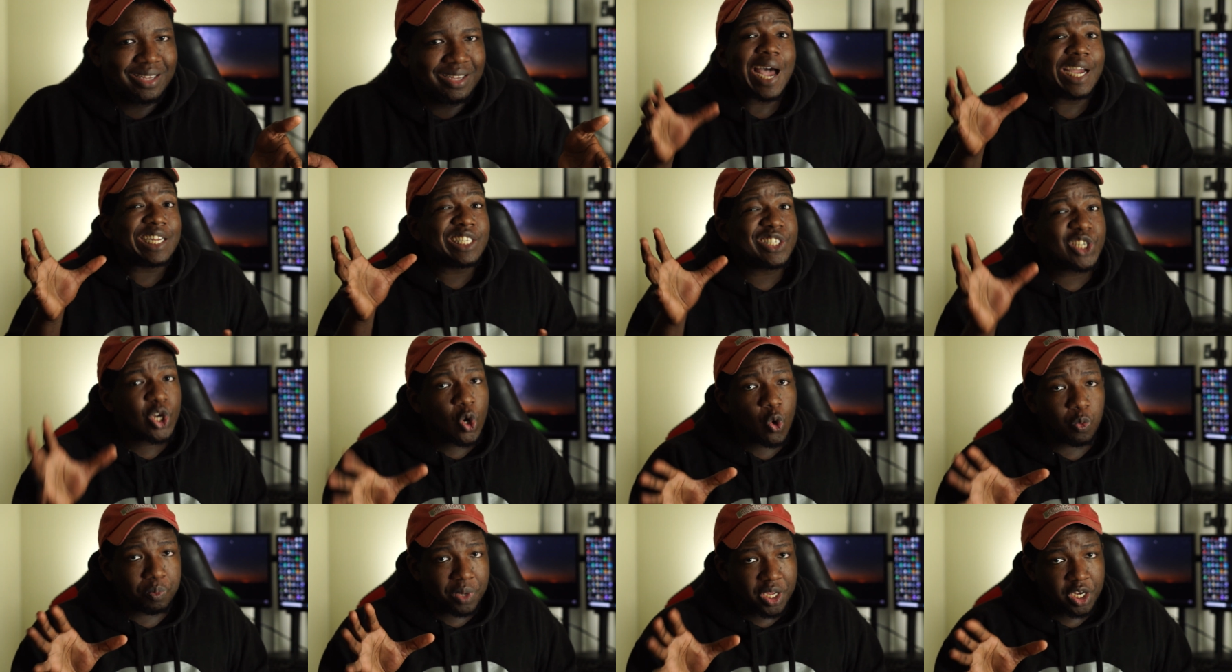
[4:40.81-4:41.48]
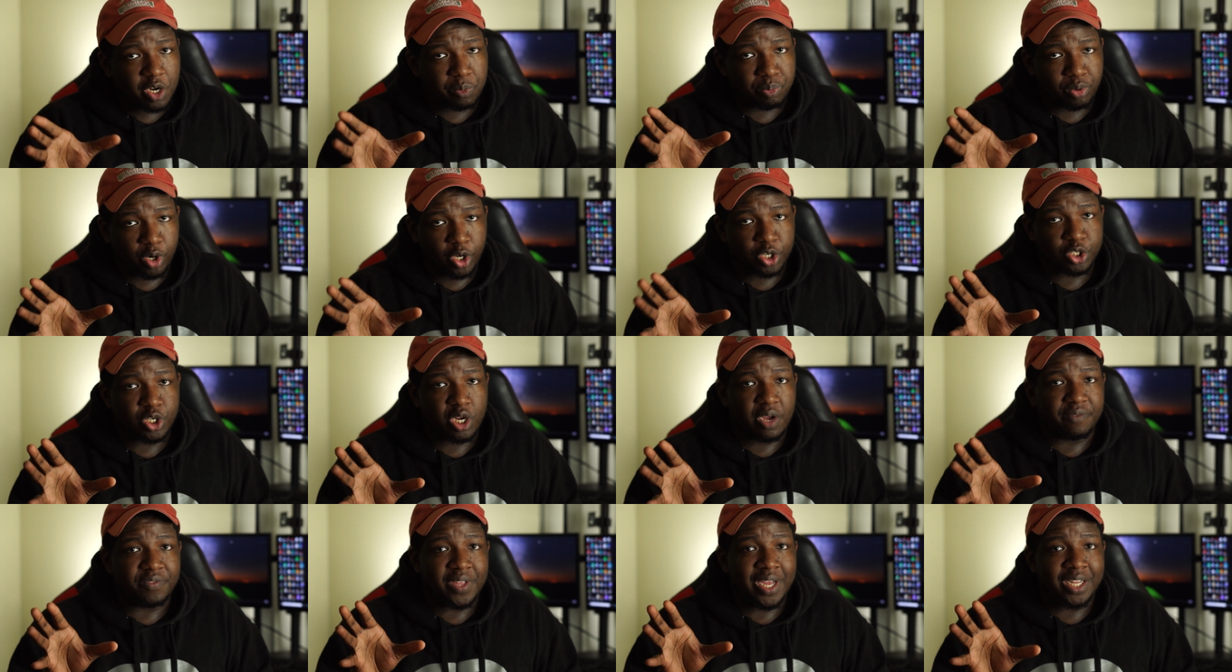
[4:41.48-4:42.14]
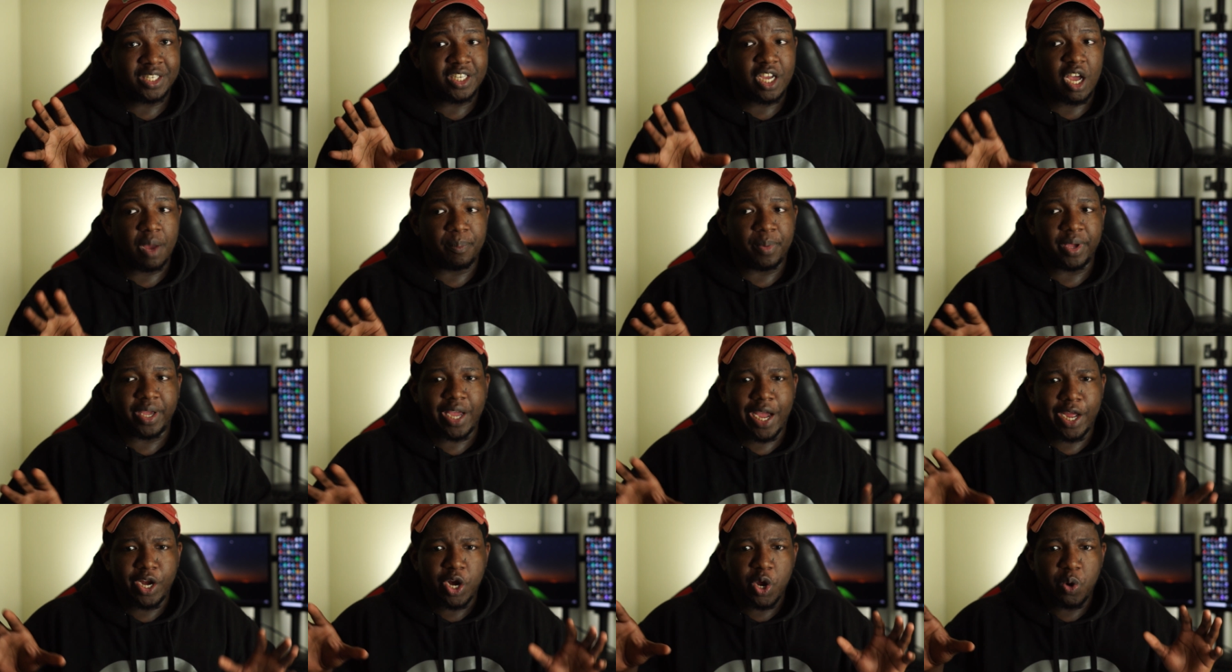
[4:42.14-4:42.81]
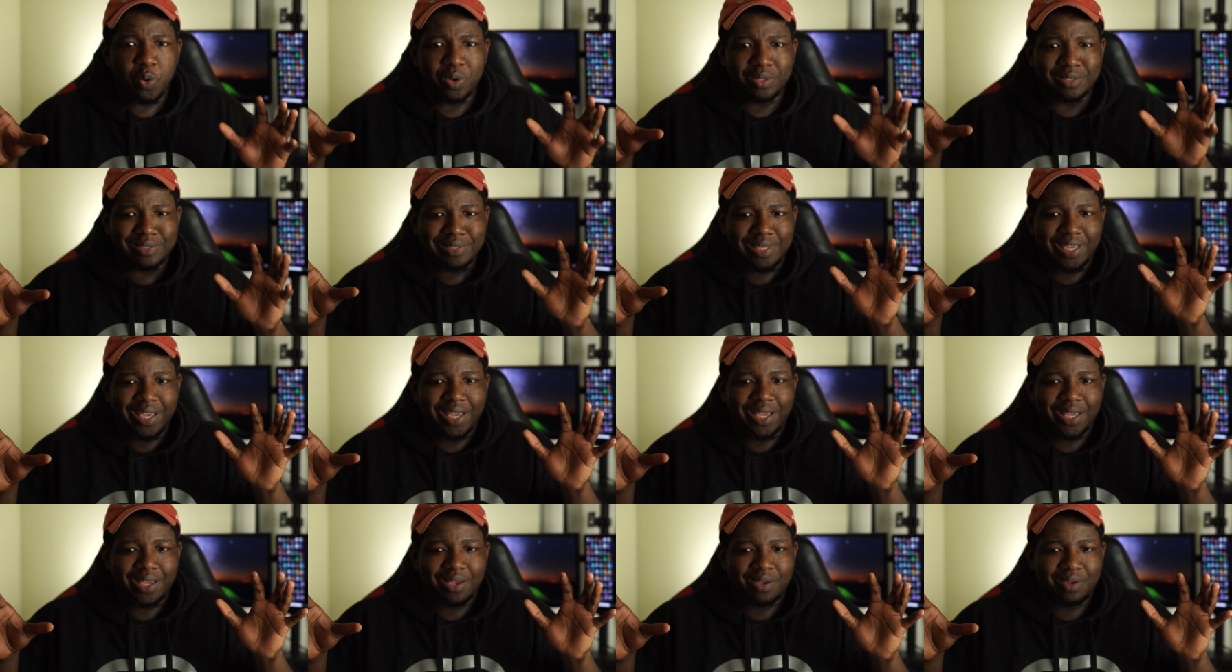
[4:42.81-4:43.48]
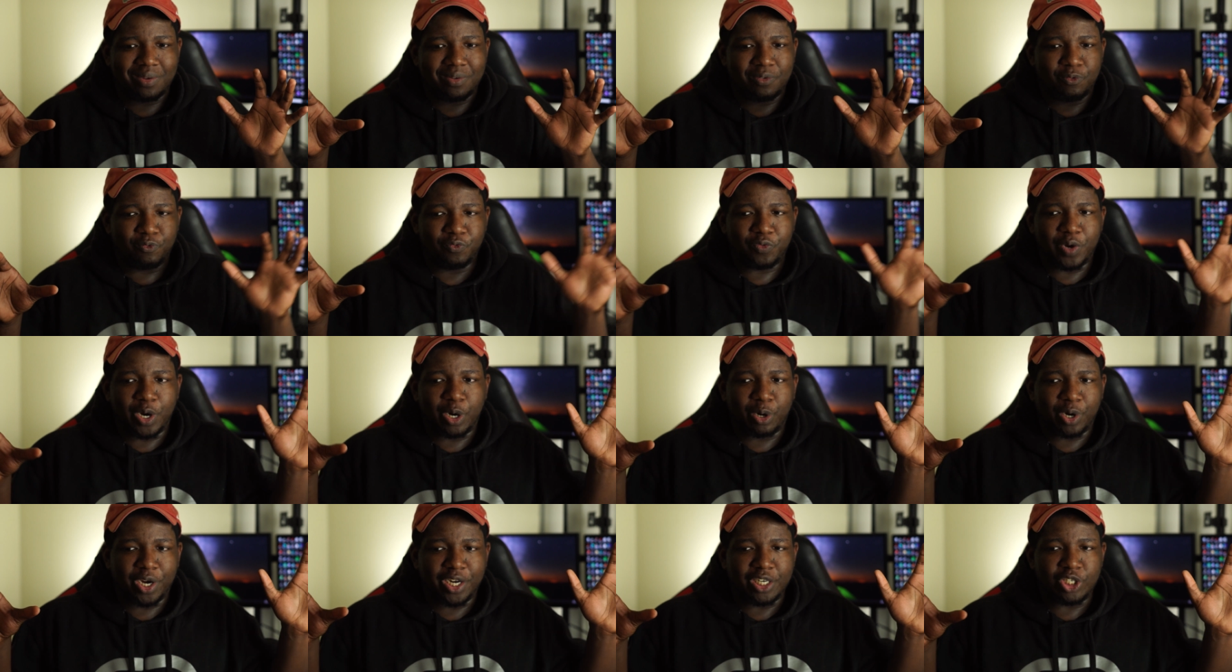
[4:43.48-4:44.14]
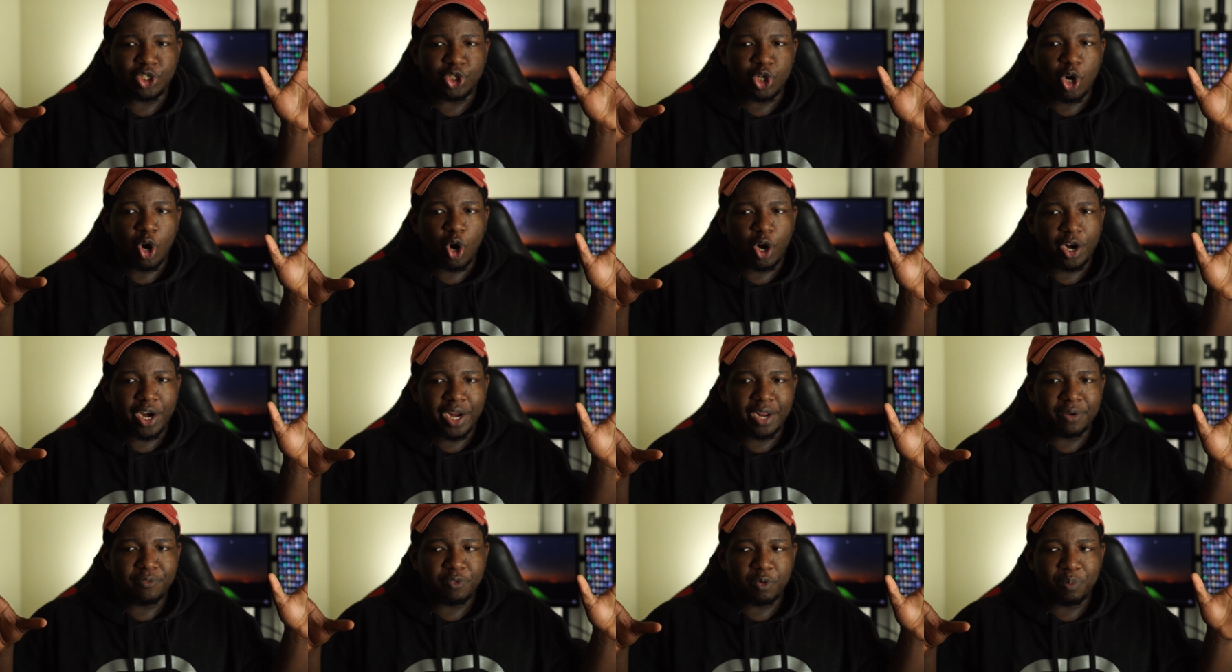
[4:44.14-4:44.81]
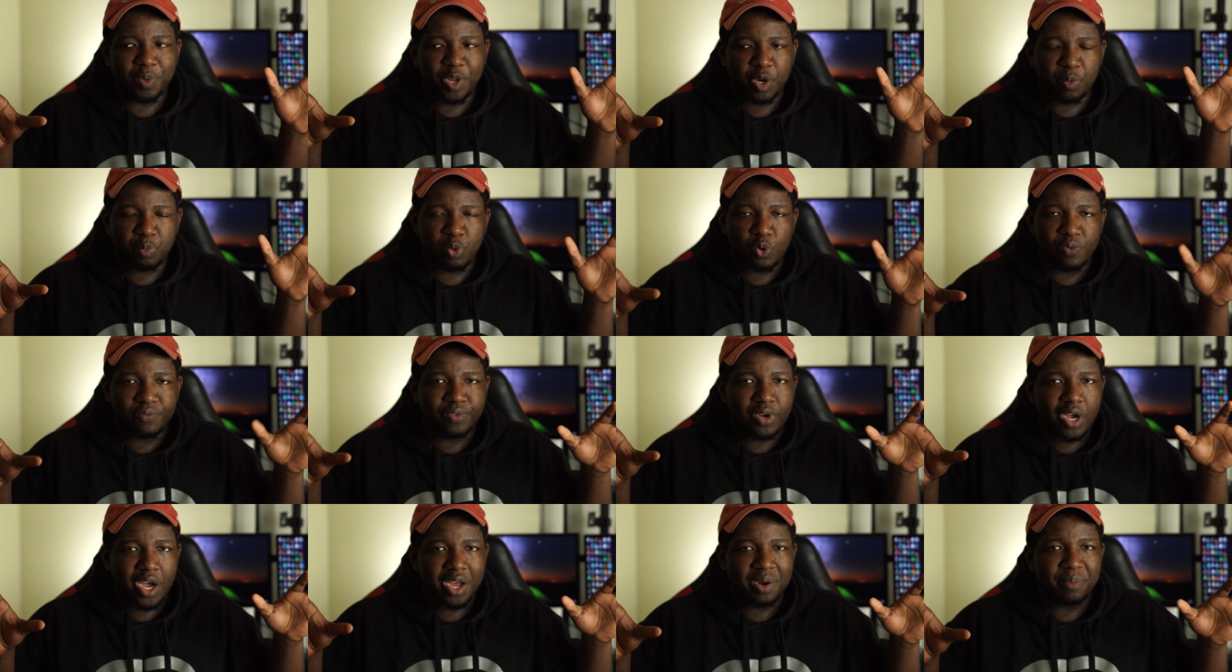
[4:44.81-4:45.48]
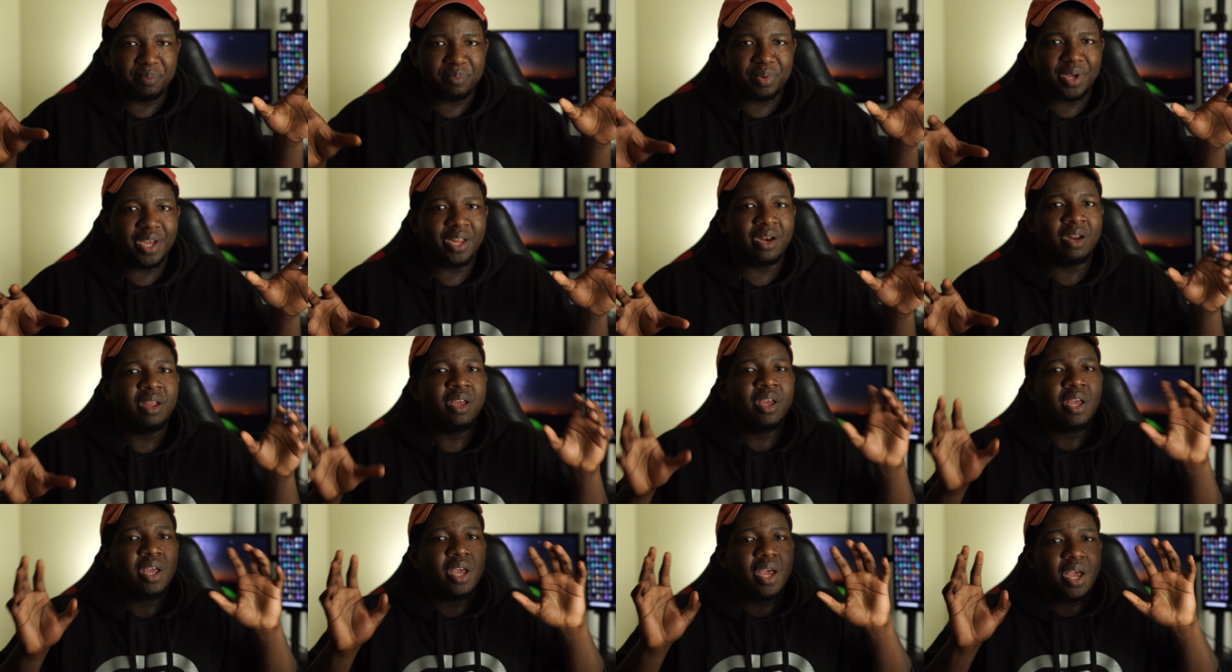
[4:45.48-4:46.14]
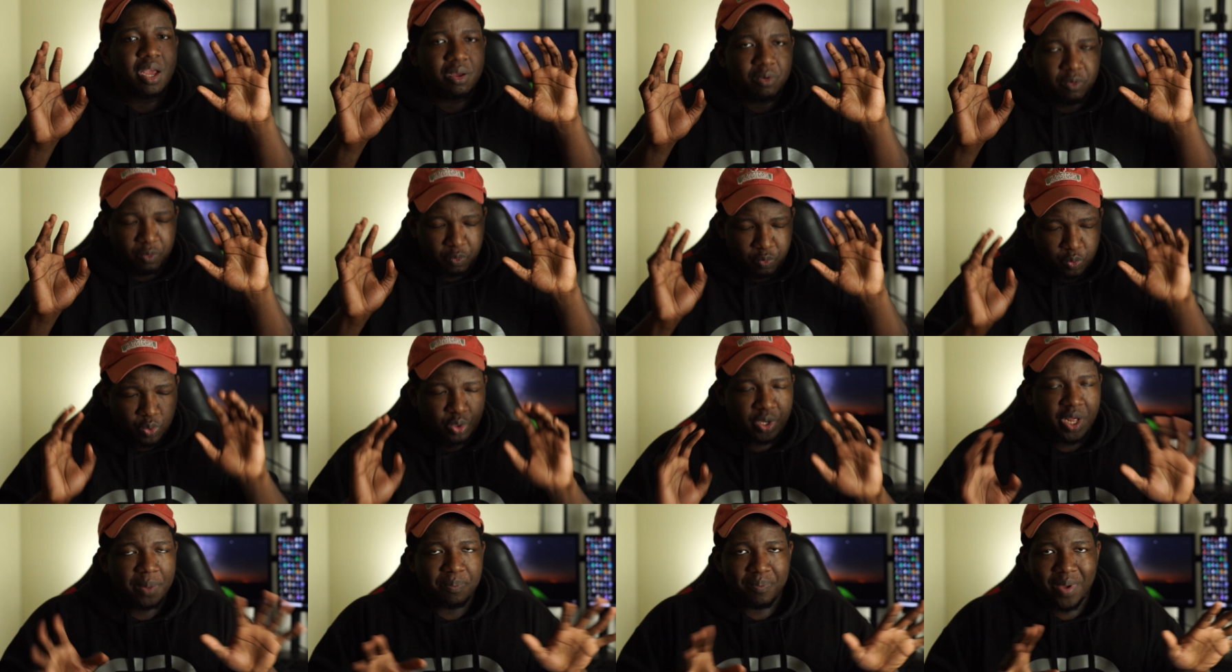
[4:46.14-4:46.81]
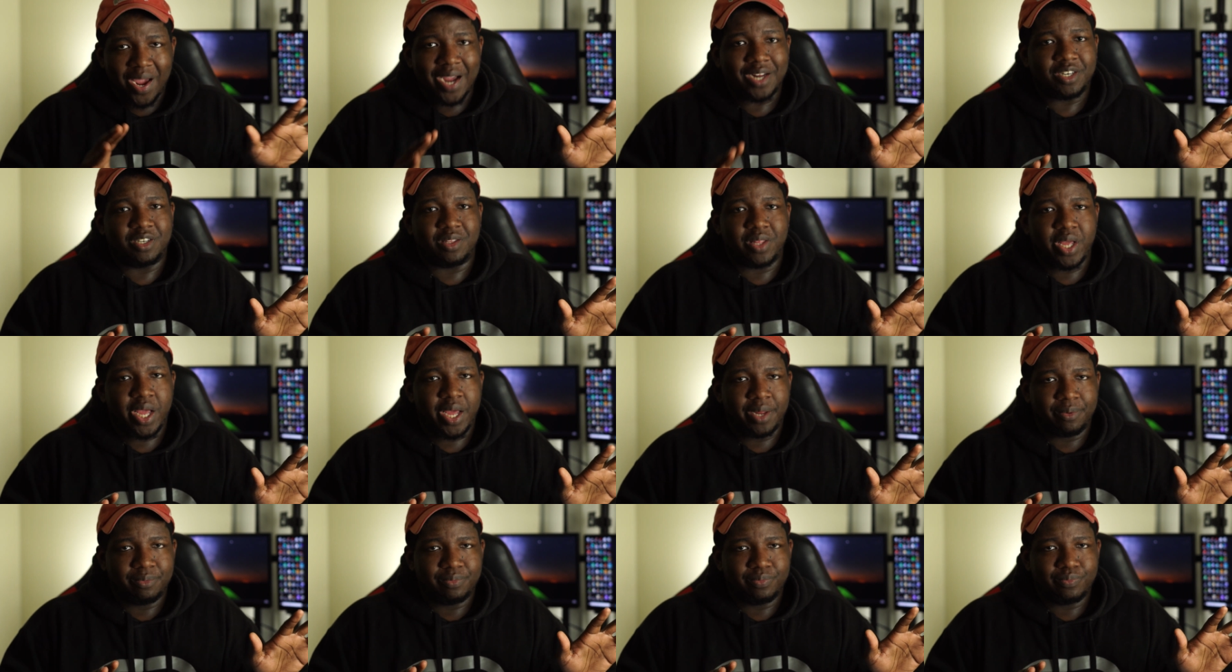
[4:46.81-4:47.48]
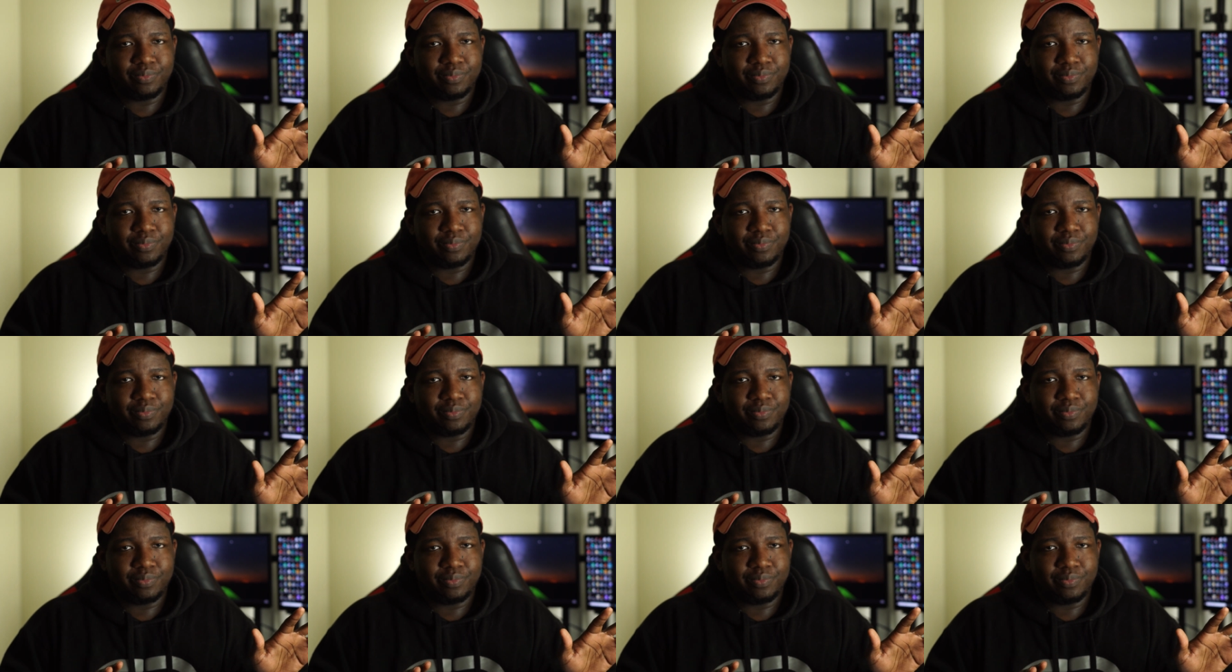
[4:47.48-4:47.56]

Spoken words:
I don't mean to brush off that topic. I know it's very jarring for me to move on, but we'll get back to that.